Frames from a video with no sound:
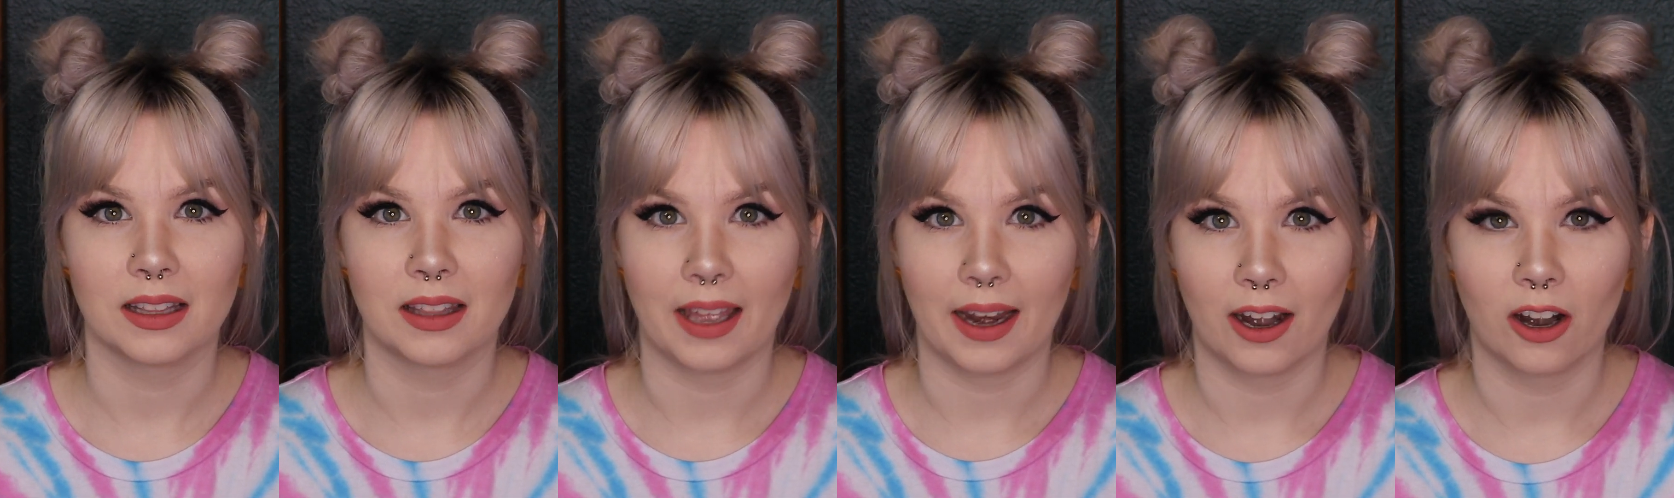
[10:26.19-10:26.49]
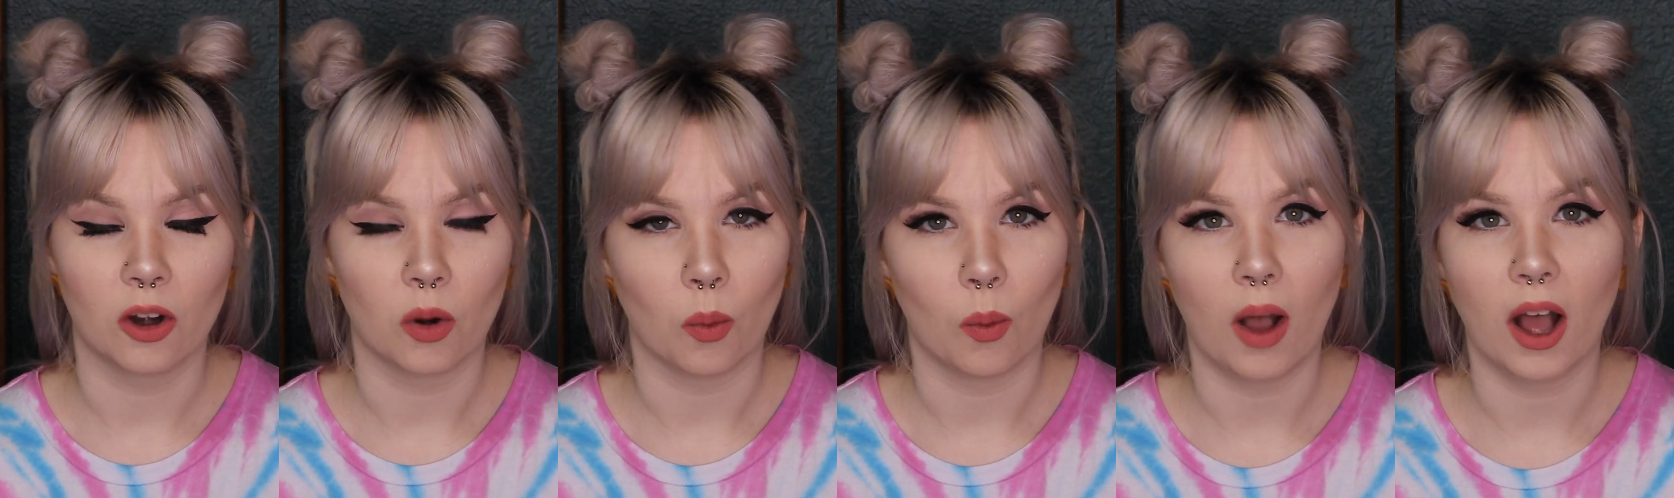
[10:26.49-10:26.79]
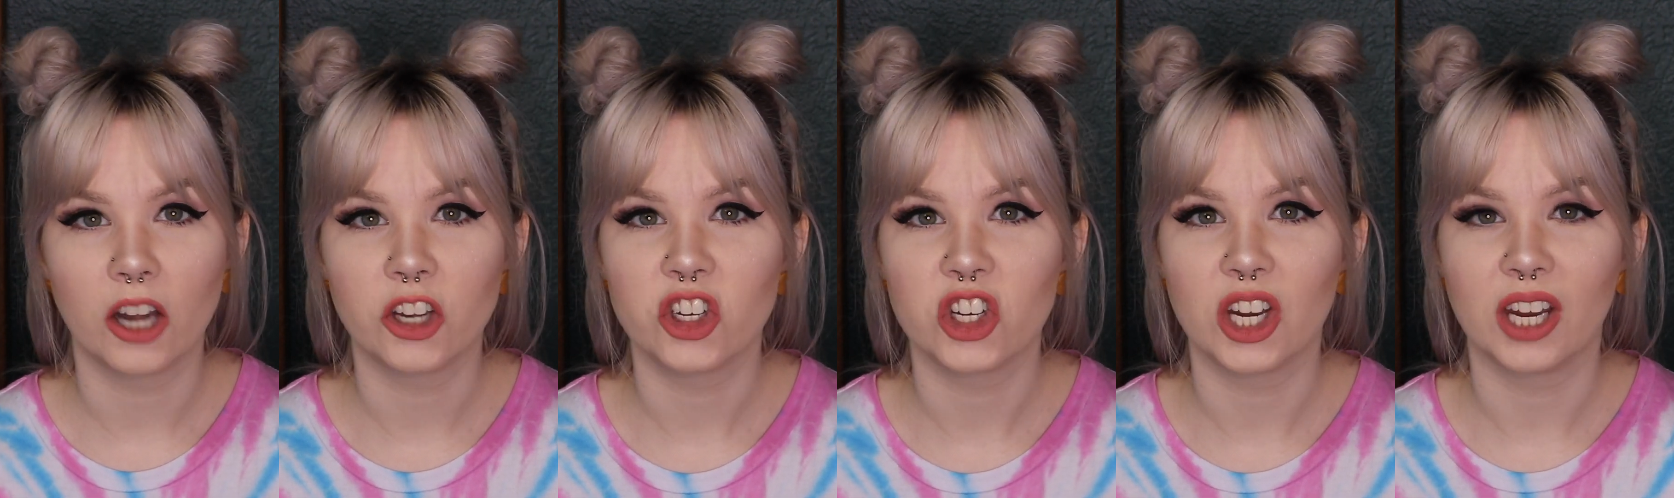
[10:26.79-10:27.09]
they are
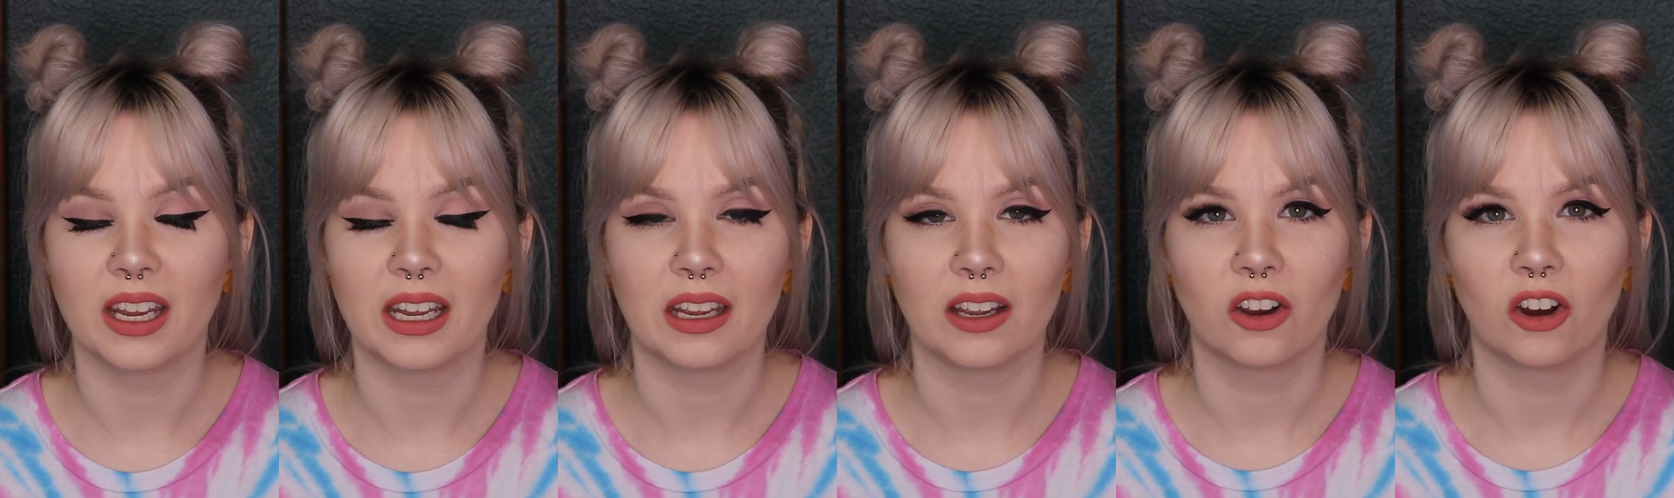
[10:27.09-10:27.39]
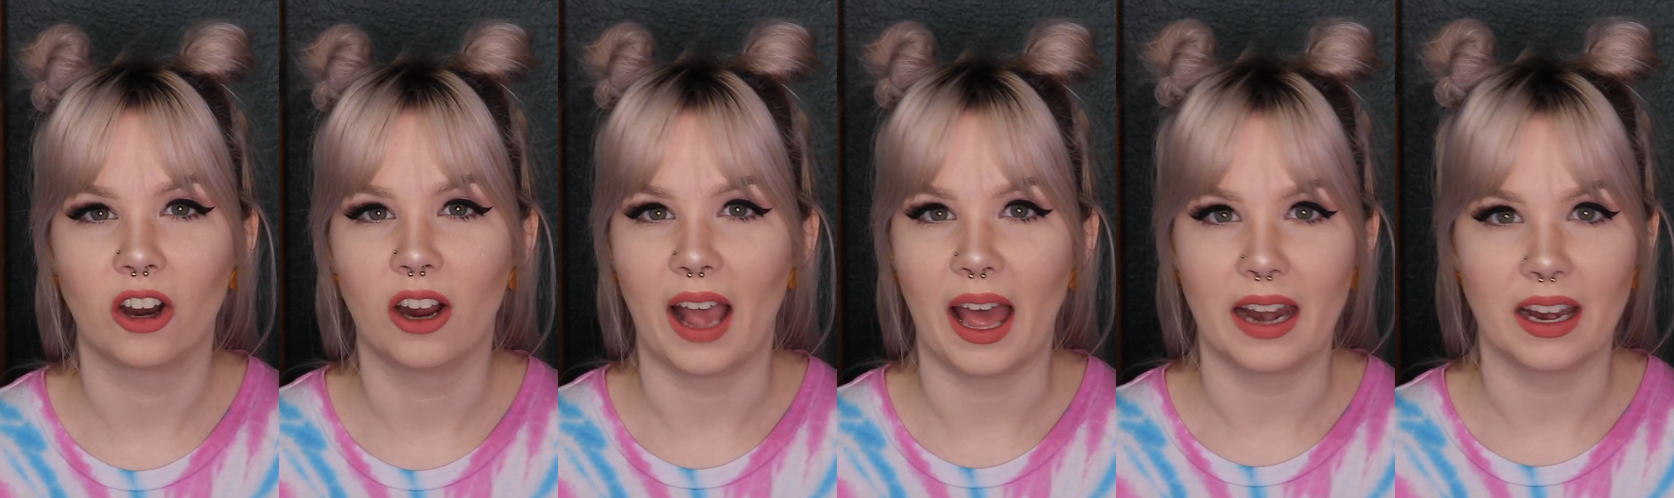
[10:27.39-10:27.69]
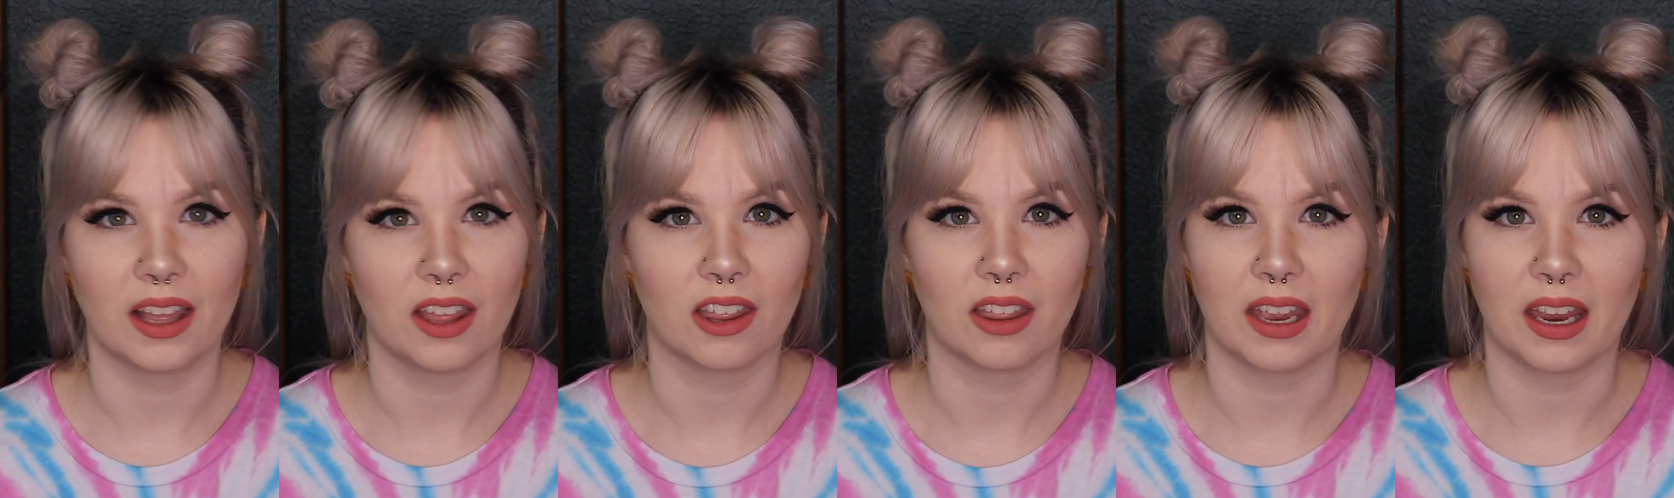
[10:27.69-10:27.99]
watching or
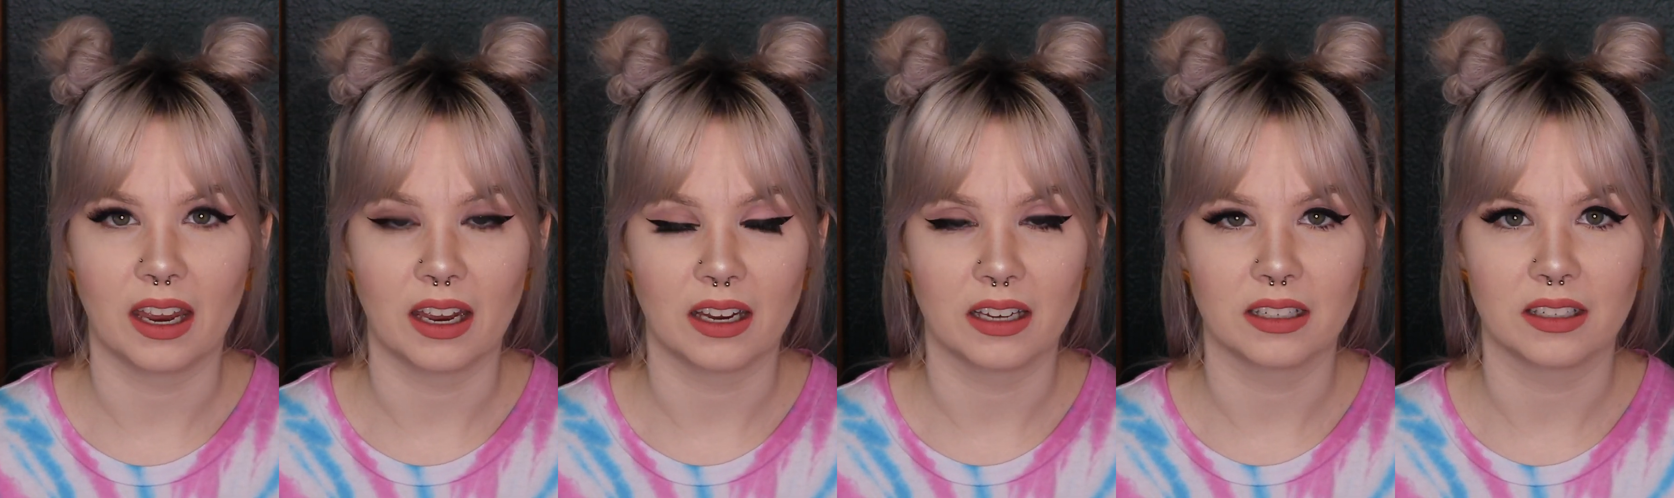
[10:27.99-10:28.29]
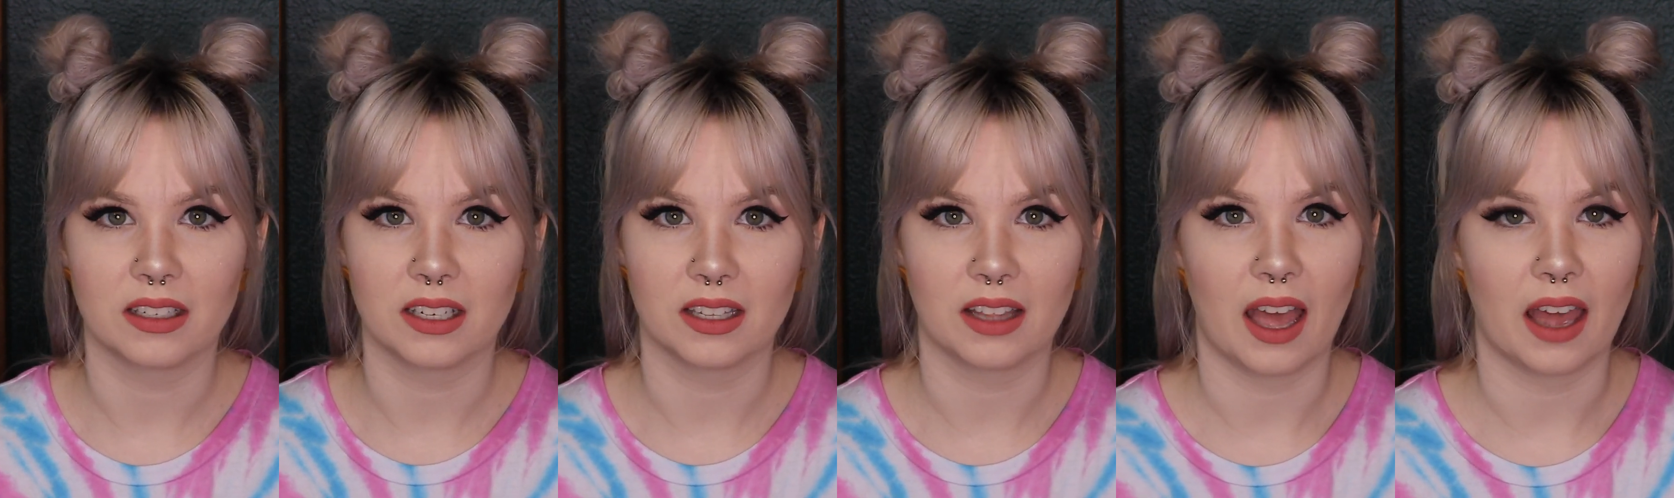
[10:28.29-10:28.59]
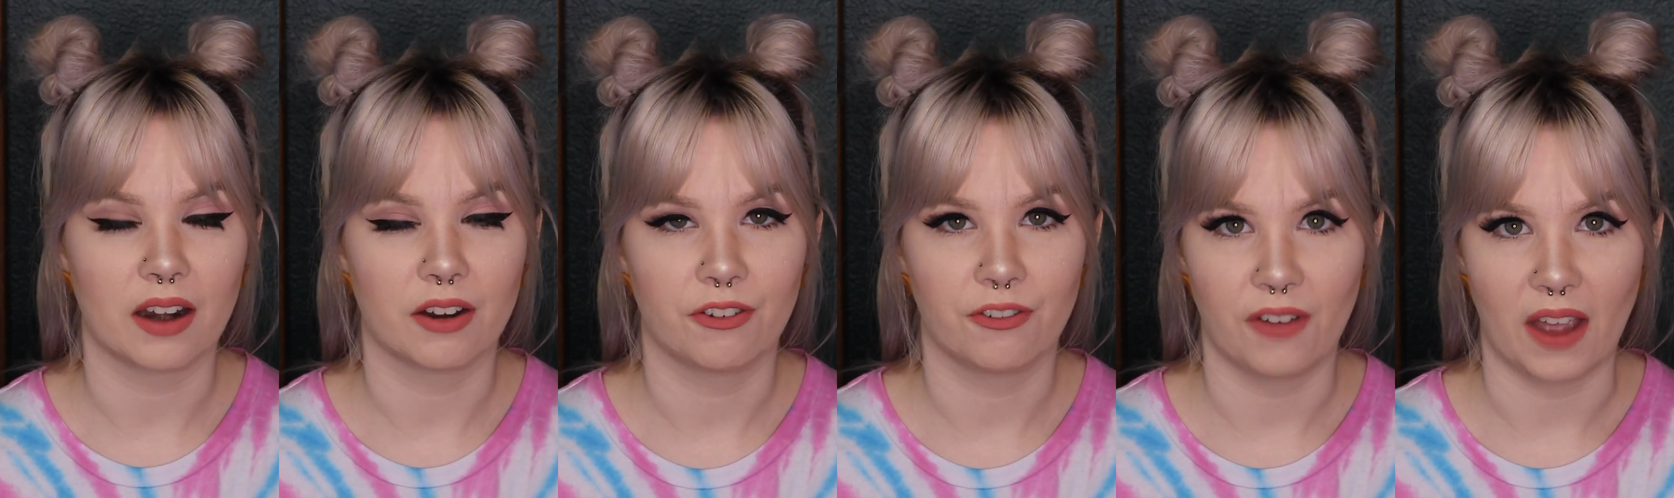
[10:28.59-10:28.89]
anything to
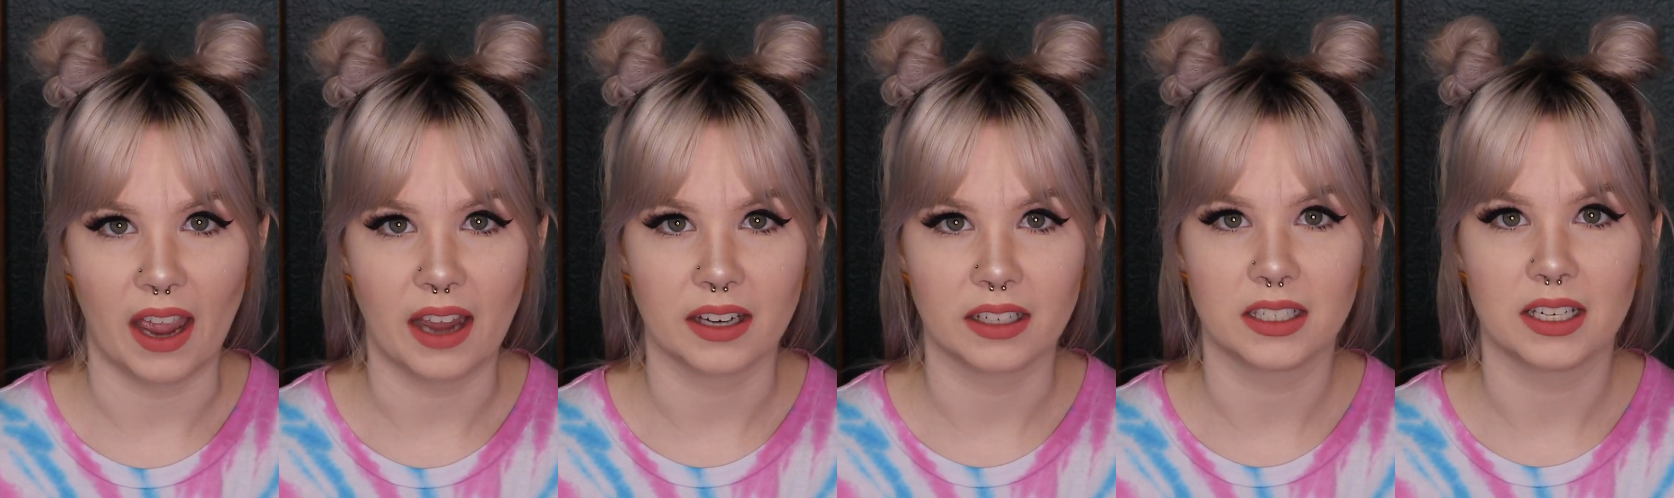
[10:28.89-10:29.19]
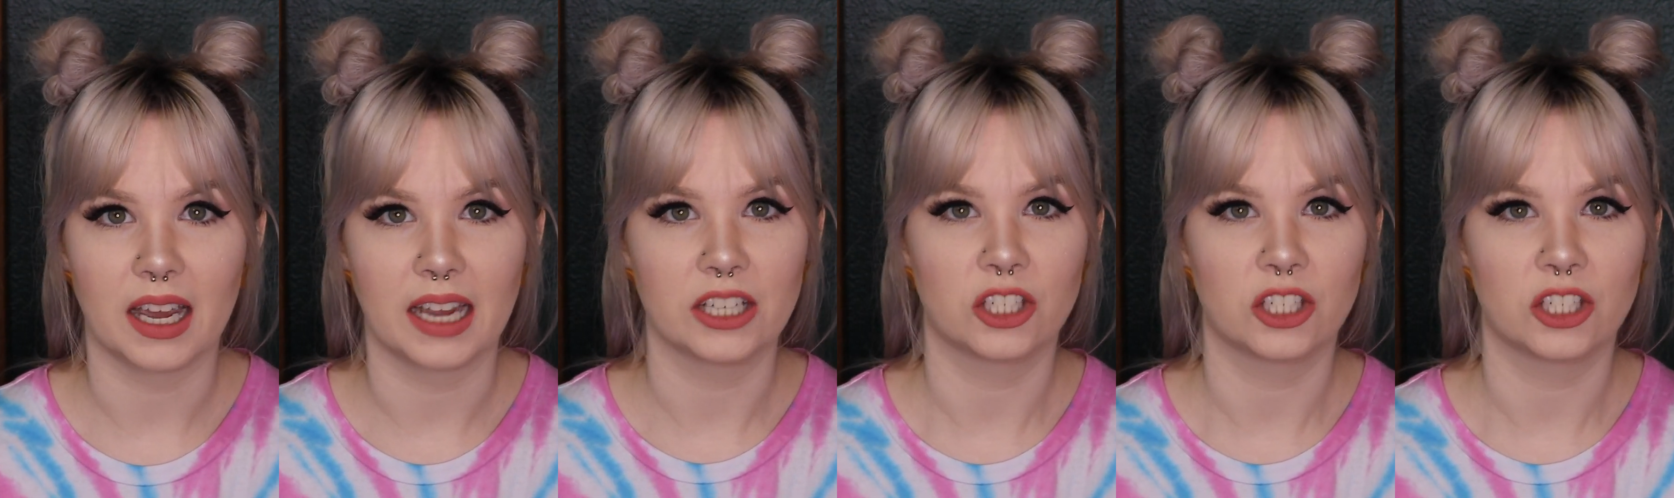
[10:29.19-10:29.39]
that effect.